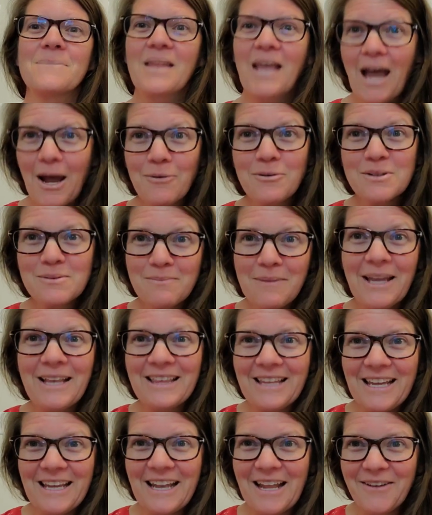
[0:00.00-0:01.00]
I was
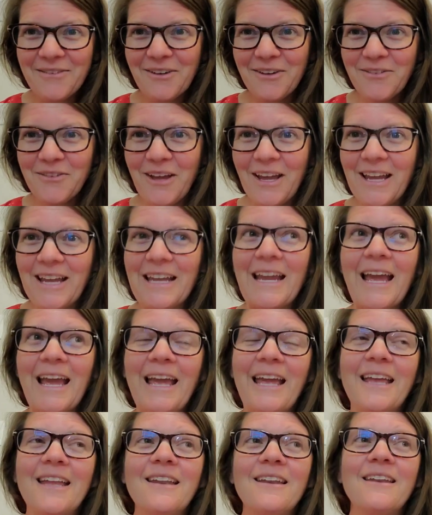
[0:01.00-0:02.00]
mainly in FFA,
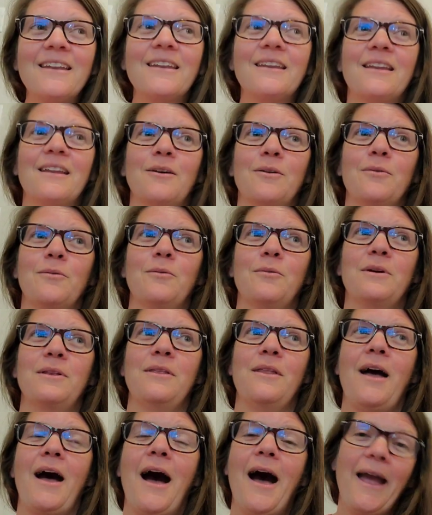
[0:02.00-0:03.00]
and
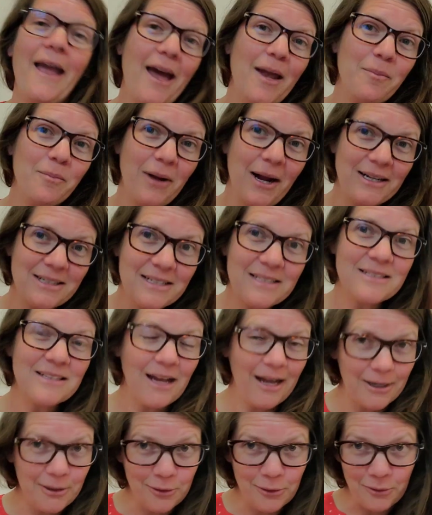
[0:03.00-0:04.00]
when I had practice,
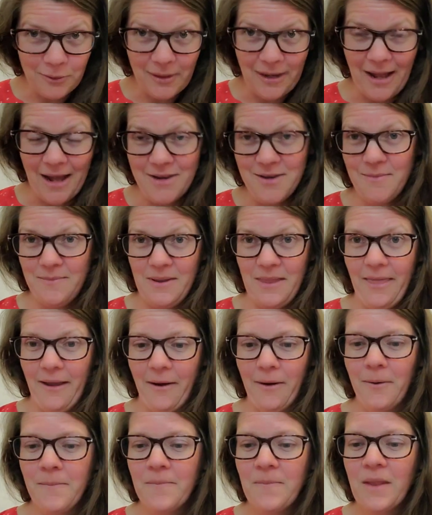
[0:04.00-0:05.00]
I knew that I had to be
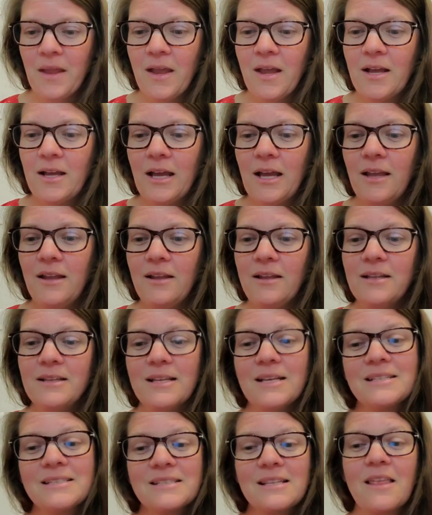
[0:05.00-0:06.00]
there. And
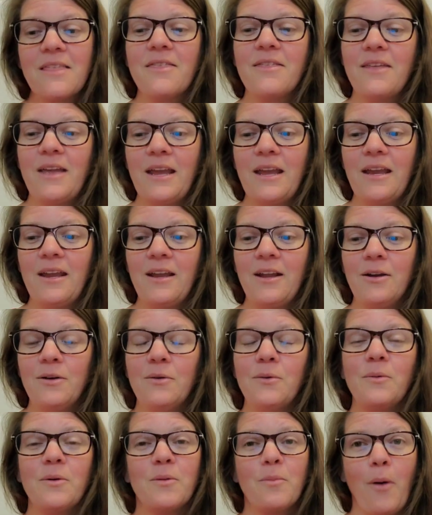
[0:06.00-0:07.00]
that's the thing
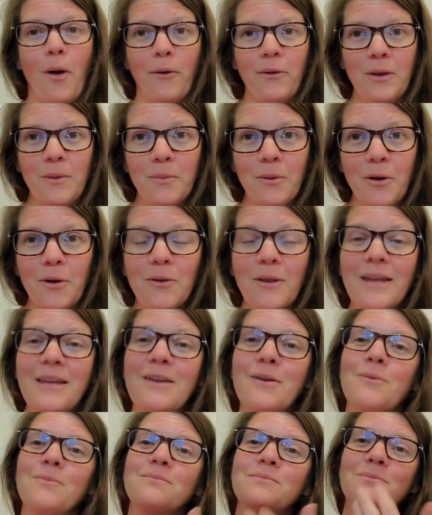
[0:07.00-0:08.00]
with Parley Pro.
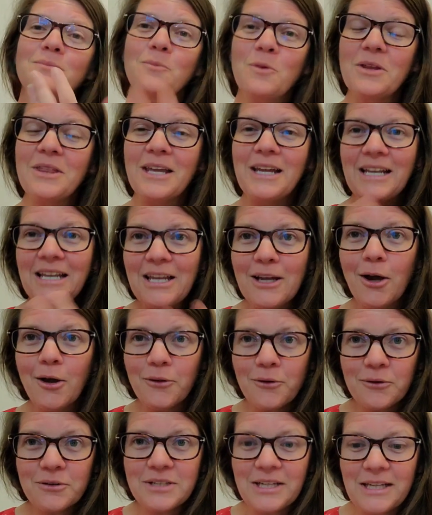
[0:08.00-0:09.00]
Like, with any
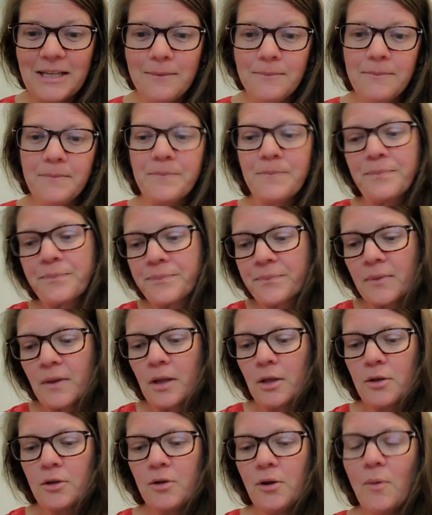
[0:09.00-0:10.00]
other team,
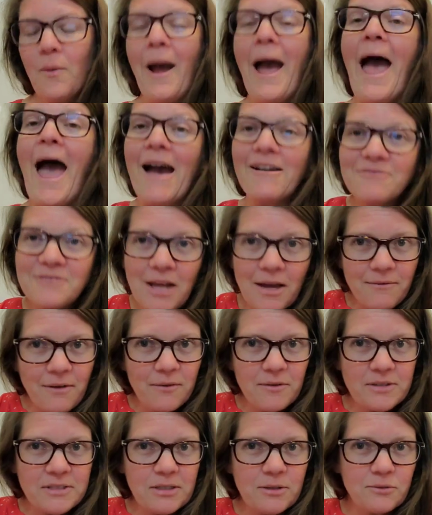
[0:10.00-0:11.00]
you don't have to have
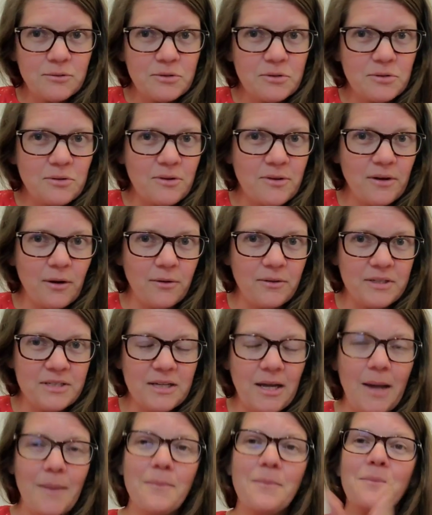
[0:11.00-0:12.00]
every single student there all the
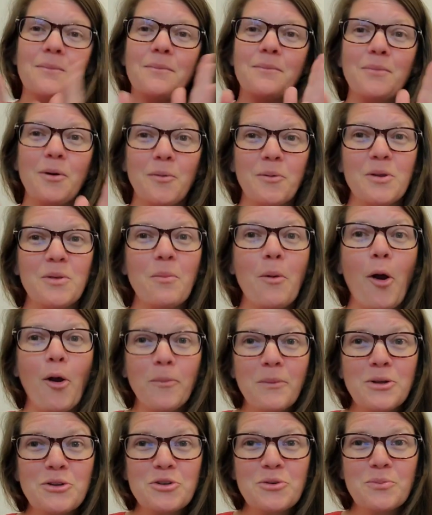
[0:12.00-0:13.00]
time. But with
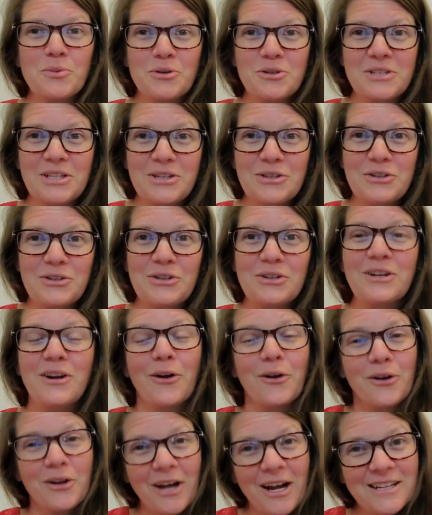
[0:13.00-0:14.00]
parliamentary procedure
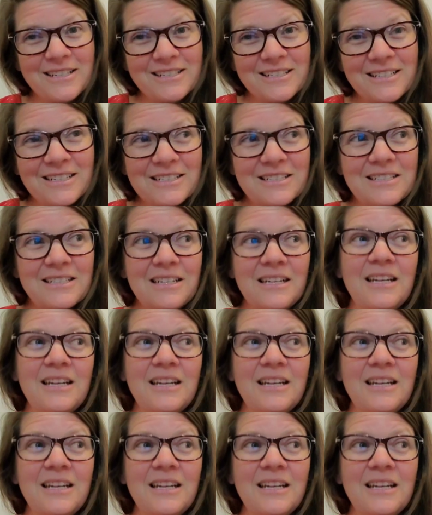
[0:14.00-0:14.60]
or conduct,